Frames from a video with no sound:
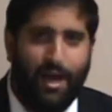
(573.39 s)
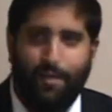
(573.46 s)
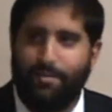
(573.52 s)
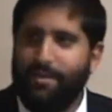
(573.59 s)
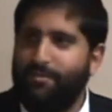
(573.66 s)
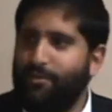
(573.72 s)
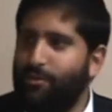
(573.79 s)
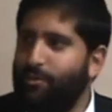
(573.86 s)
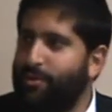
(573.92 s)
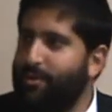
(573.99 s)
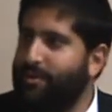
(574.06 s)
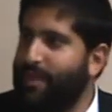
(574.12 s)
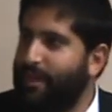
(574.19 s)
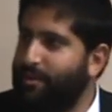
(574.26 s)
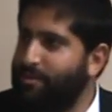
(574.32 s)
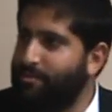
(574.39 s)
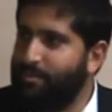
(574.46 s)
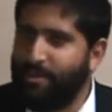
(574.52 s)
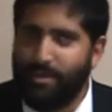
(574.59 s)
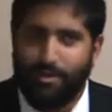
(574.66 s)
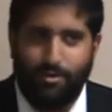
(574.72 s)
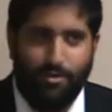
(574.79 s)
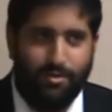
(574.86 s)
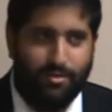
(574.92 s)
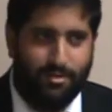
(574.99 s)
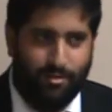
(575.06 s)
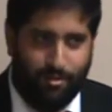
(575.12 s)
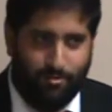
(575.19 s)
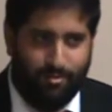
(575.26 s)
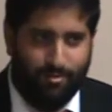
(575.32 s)
I'm giving you an entire smicha course
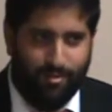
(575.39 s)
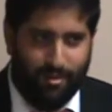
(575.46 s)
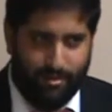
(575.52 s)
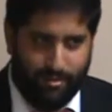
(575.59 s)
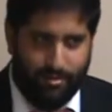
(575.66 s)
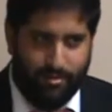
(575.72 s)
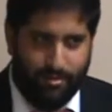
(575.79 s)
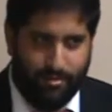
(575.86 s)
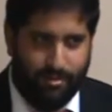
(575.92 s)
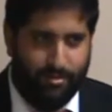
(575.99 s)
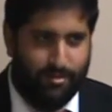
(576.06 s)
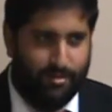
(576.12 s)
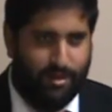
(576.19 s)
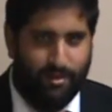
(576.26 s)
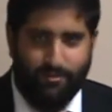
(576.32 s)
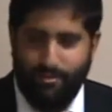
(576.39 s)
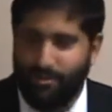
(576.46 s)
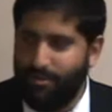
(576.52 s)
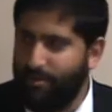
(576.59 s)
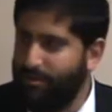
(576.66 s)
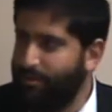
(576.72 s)
in three minutes. Listen carefully.